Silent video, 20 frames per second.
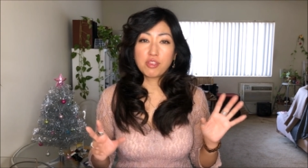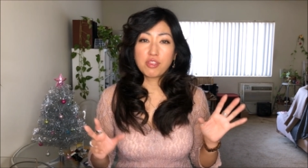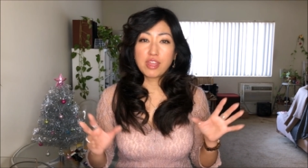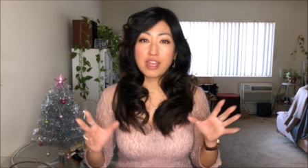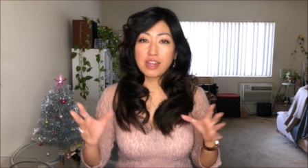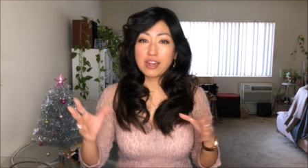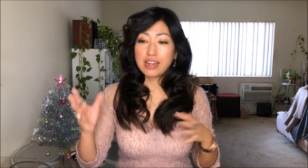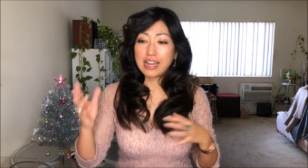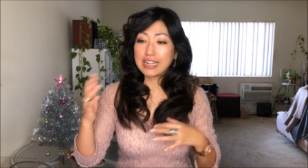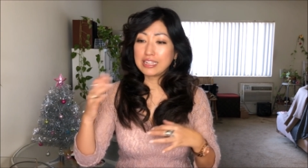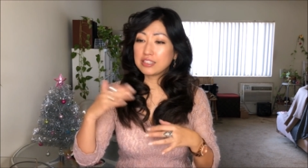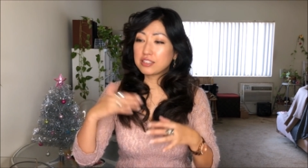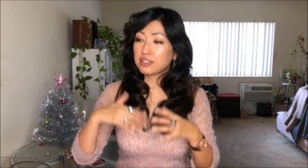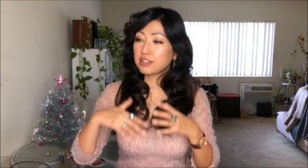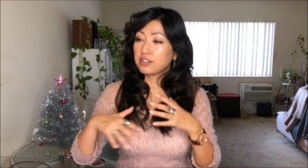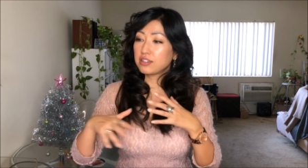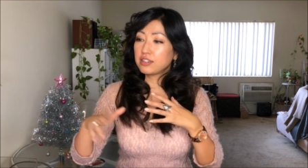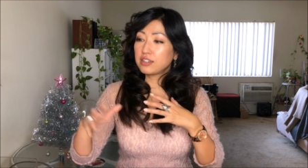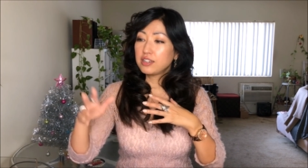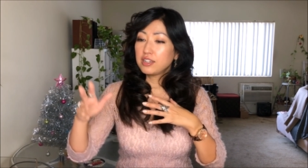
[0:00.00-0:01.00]
The lights
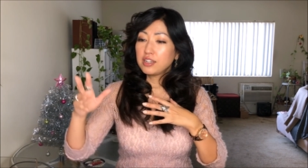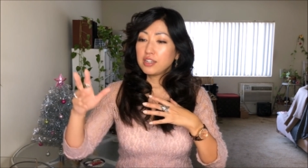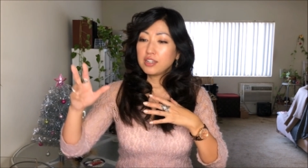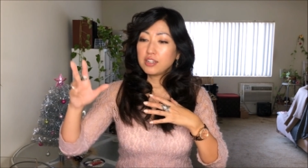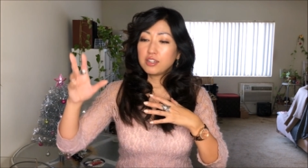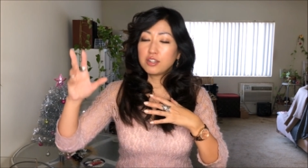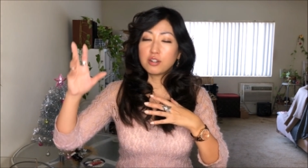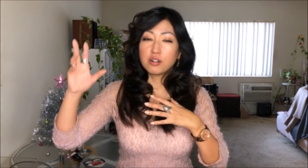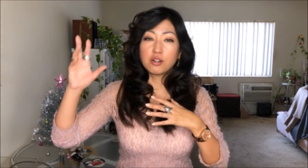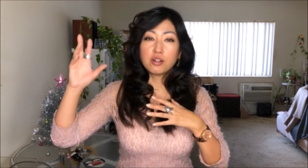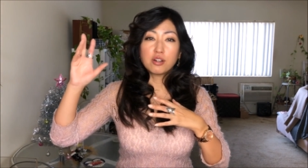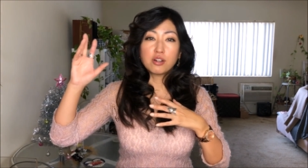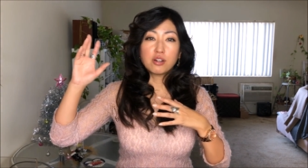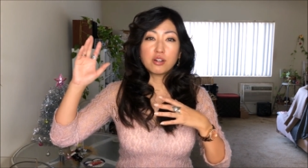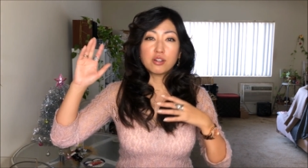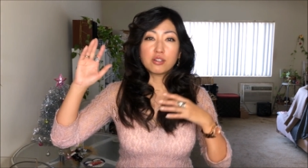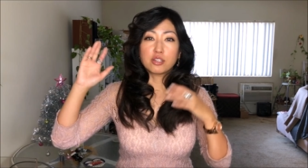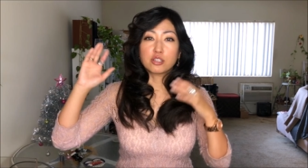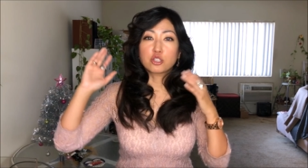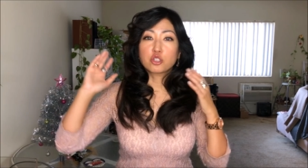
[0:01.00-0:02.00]
are,
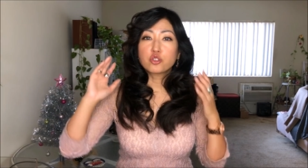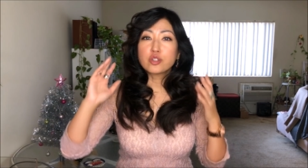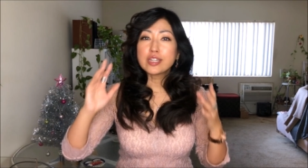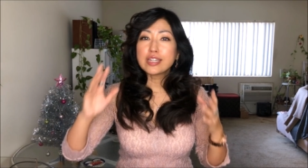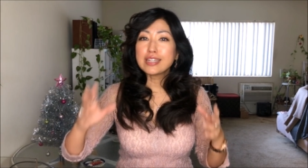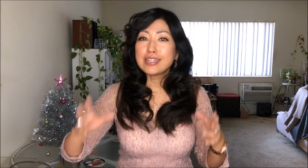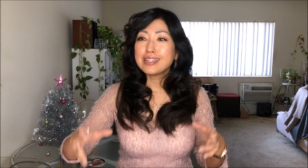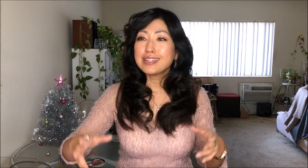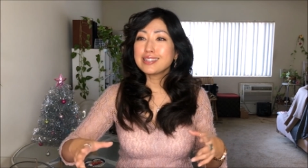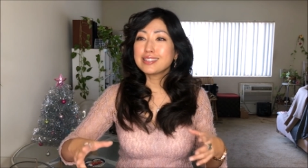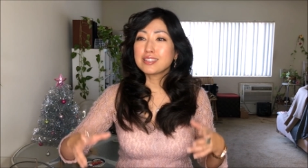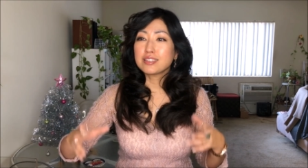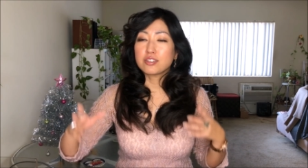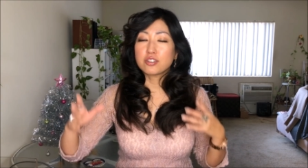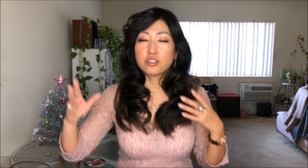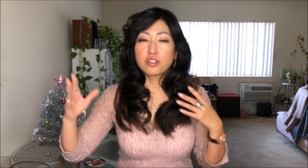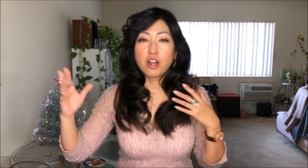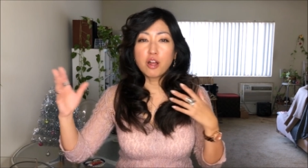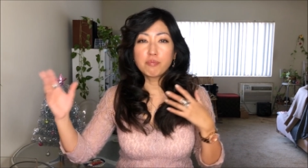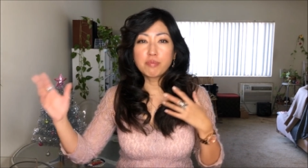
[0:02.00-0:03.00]
on the streets
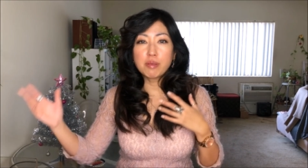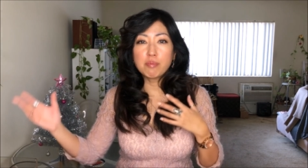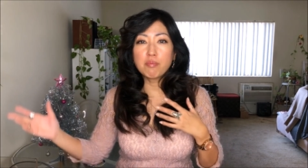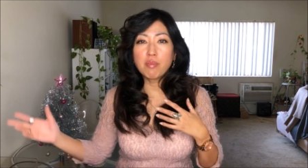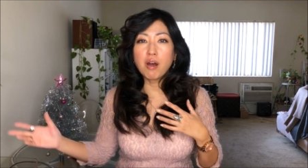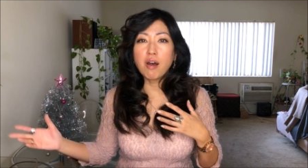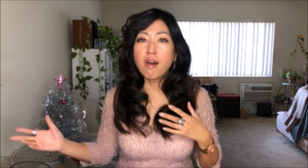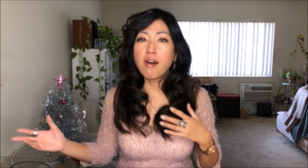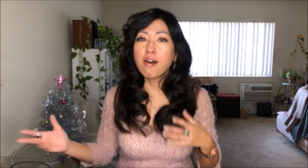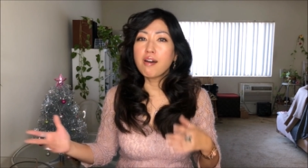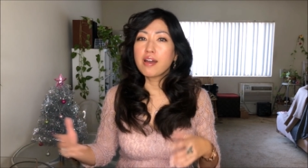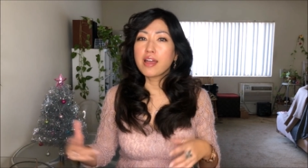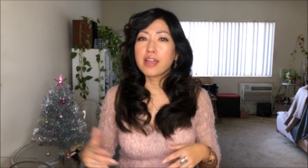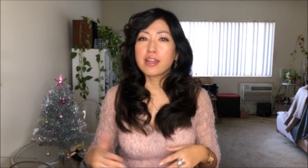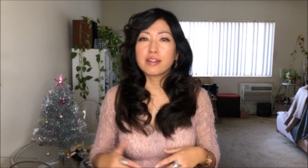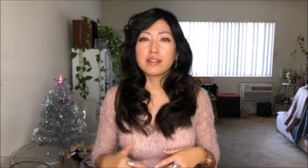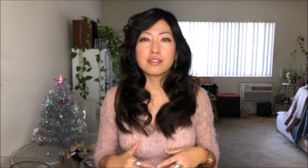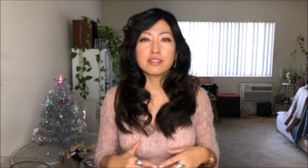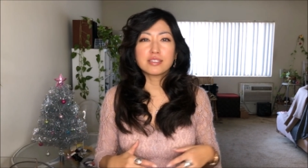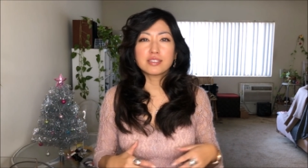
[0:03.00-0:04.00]
and the shopping mall,
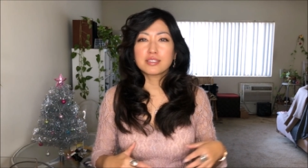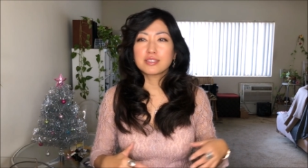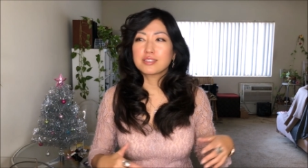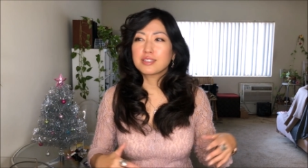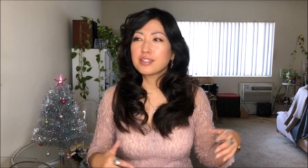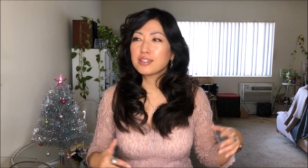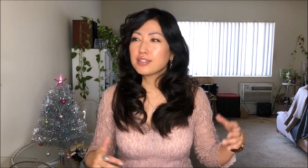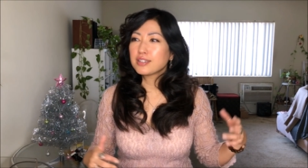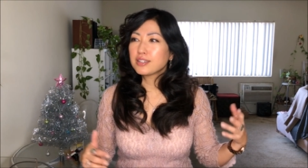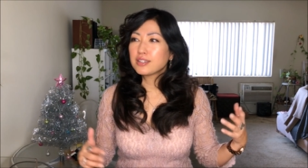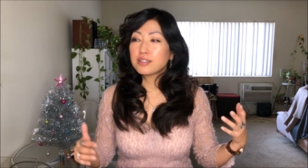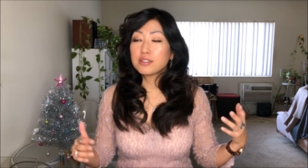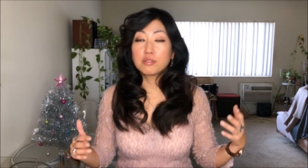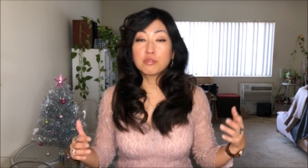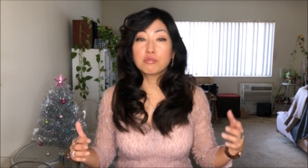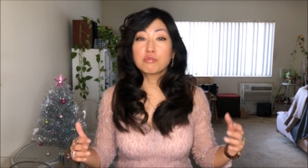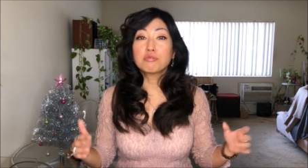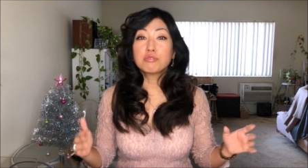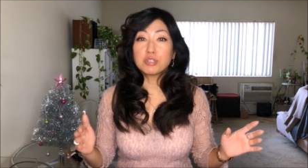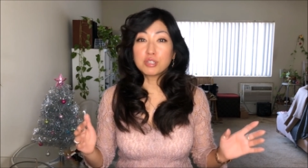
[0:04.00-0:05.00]
and it's just
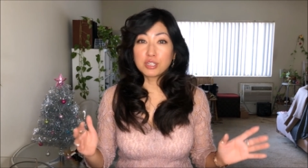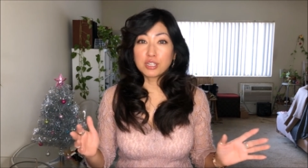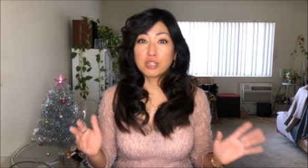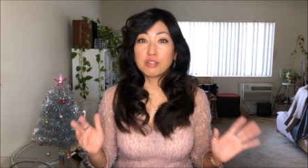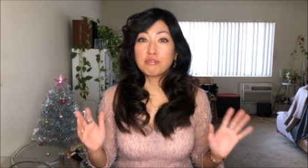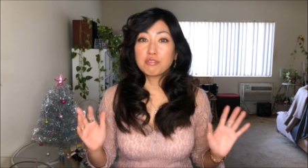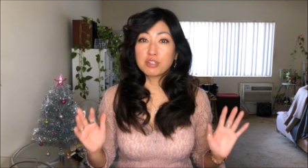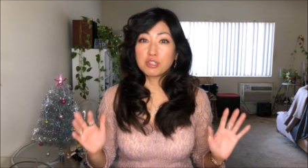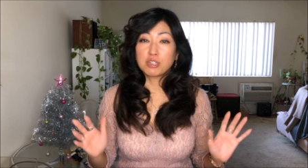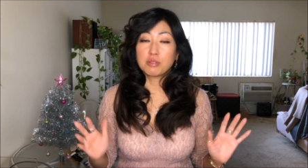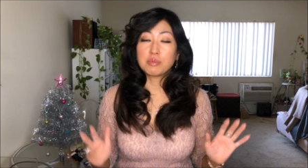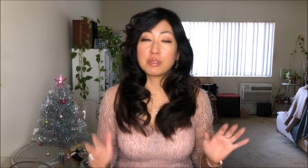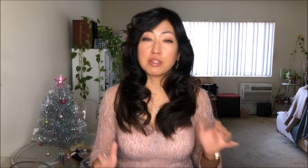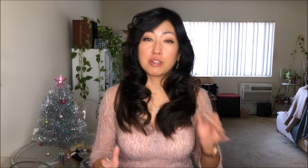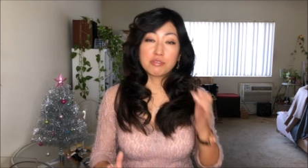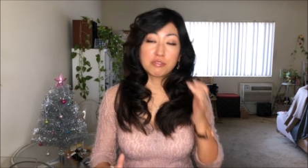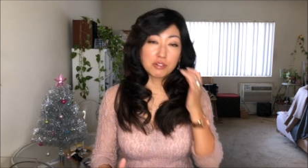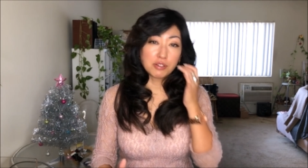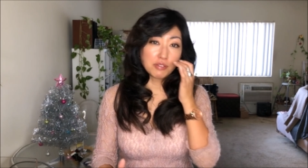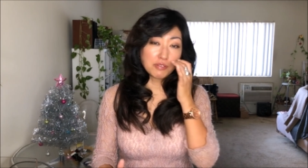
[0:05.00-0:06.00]
really, really
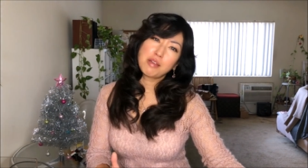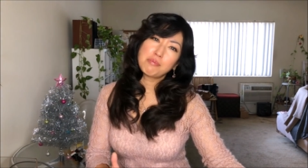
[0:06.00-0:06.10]
beautiful.